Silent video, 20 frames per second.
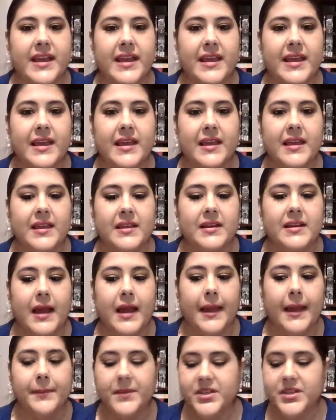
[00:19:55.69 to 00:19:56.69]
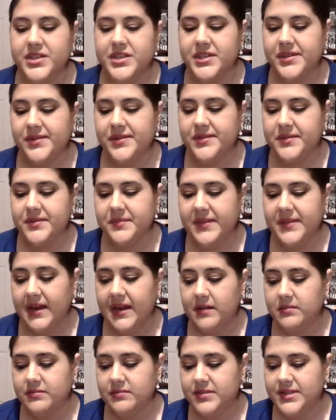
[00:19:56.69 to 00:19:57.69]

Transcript: and I'm good to use them now.